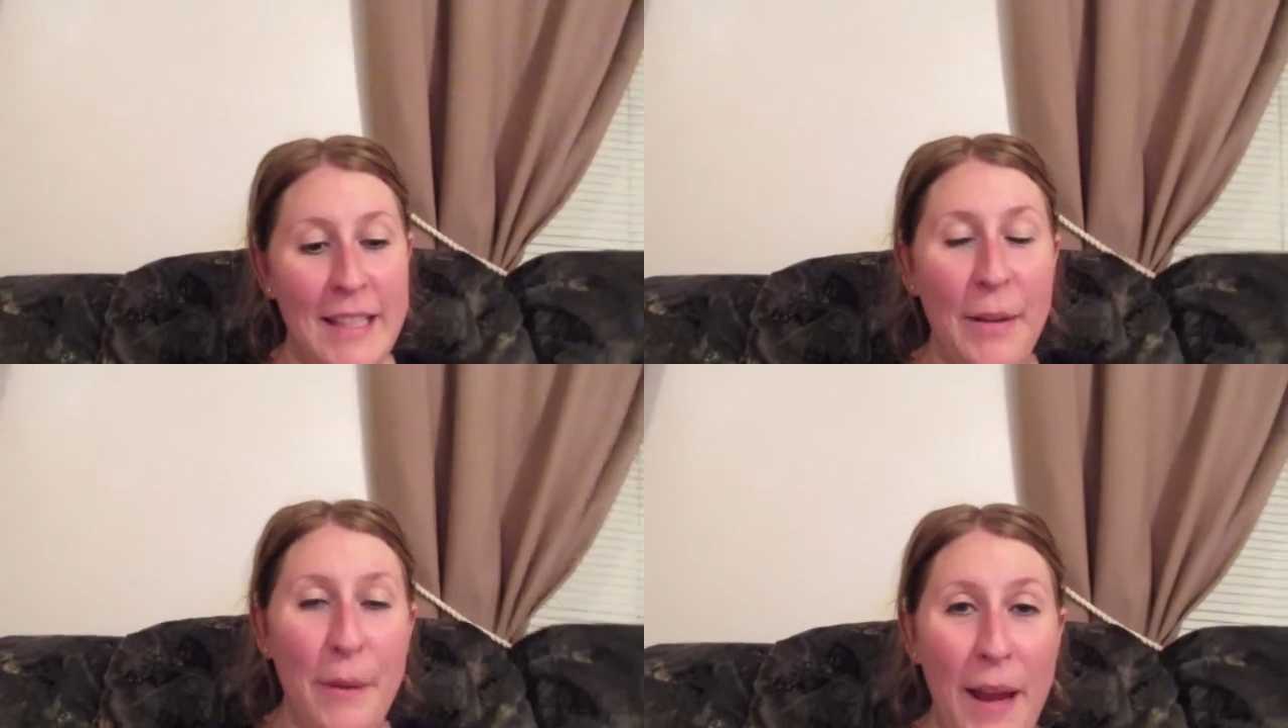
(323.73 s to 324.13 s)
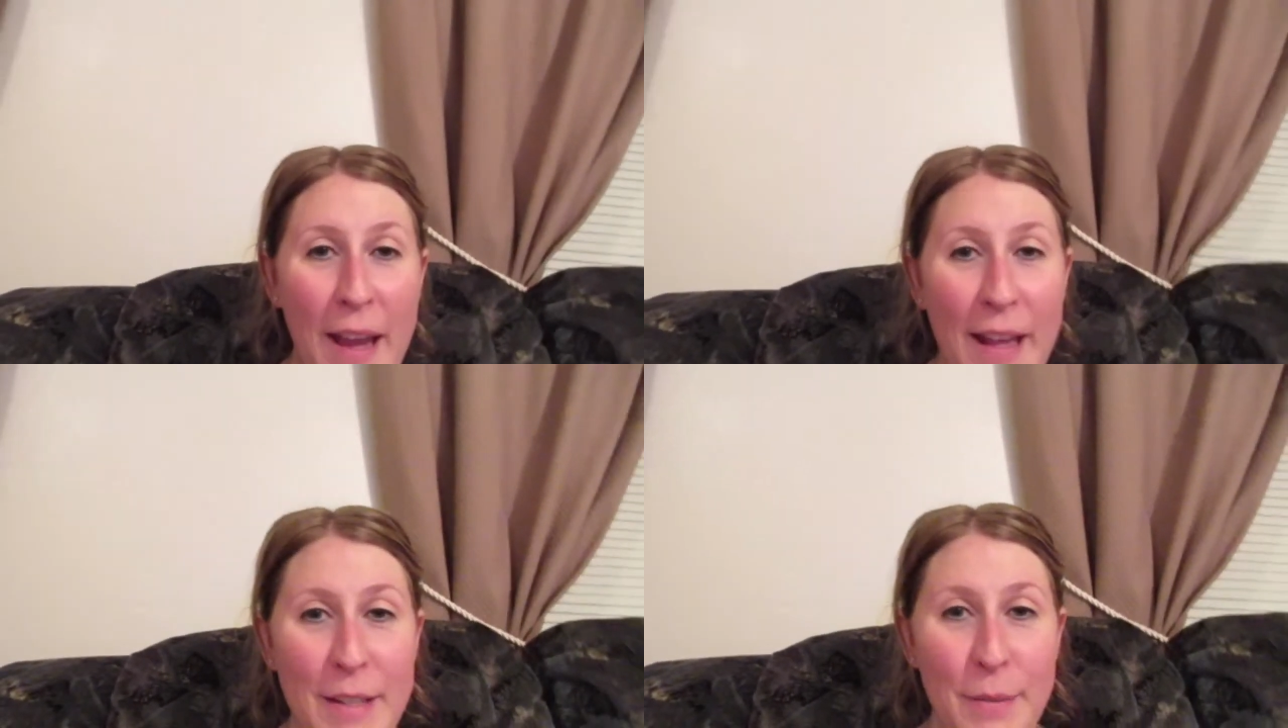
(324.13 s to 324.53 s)
Anyway,
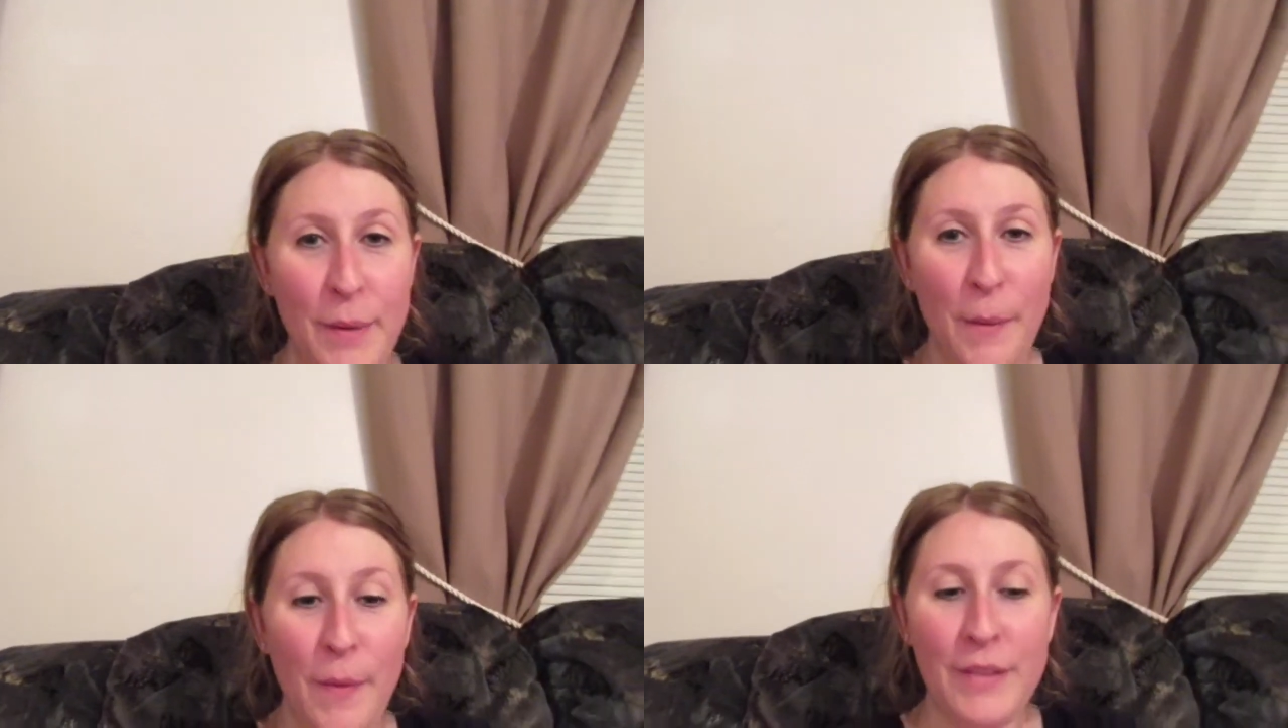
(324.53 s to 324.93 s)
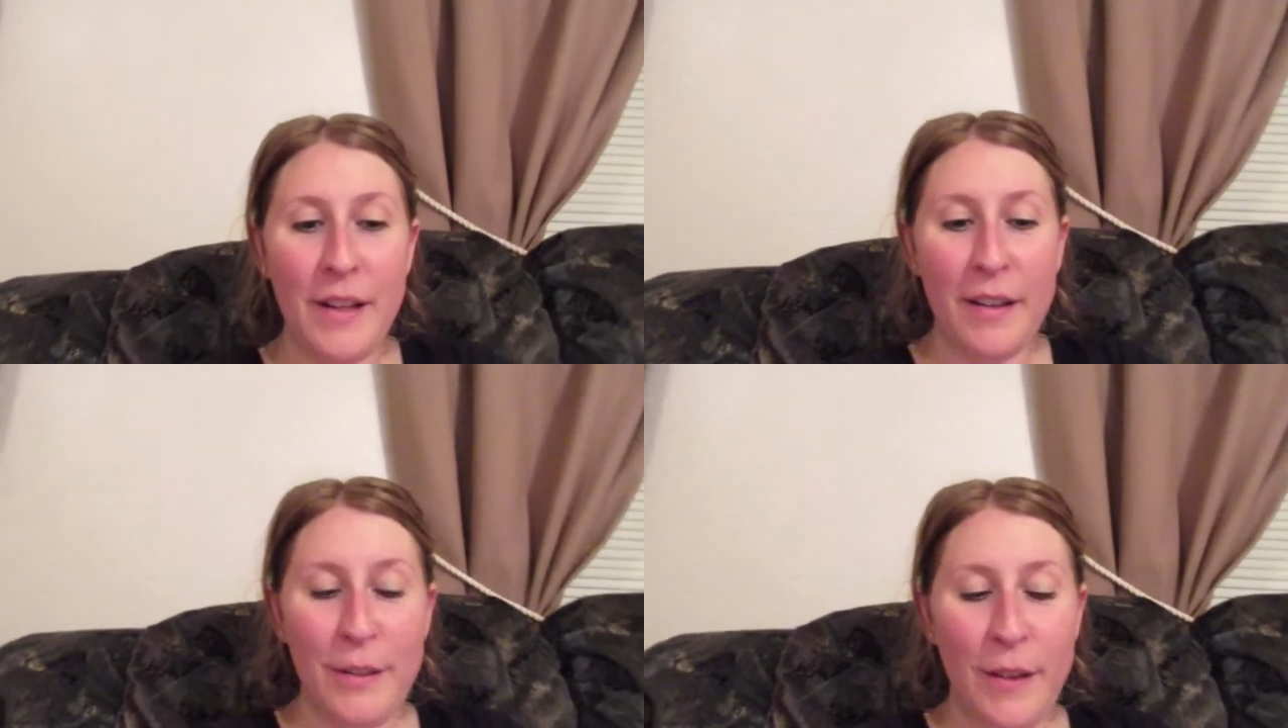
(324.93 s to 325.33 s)
I guess we will
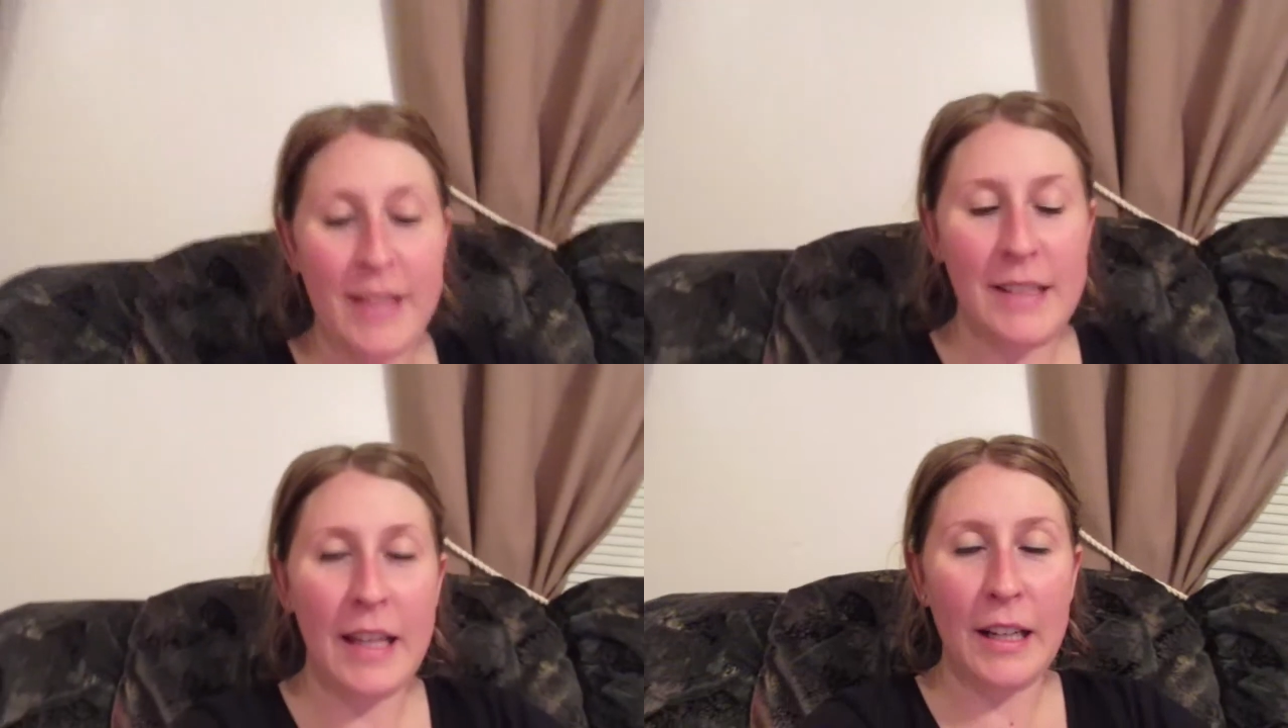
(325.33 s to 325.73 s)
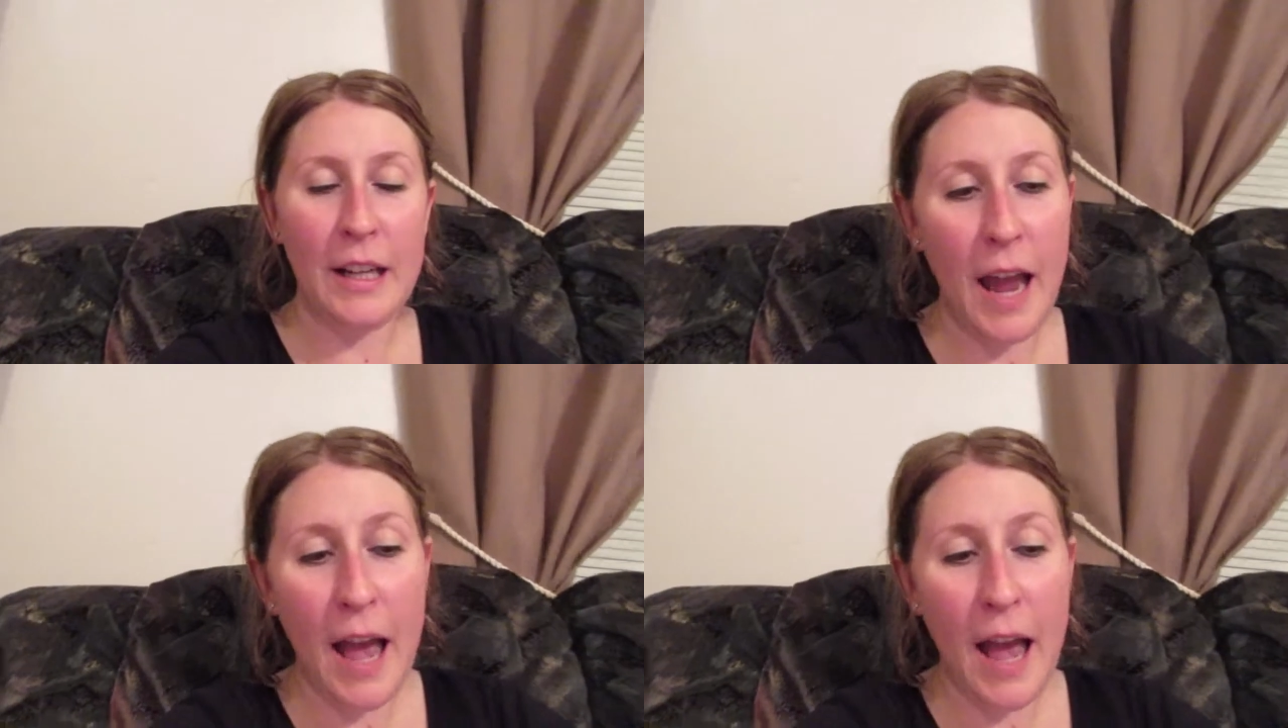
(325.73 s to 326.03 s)
talk to you guys later.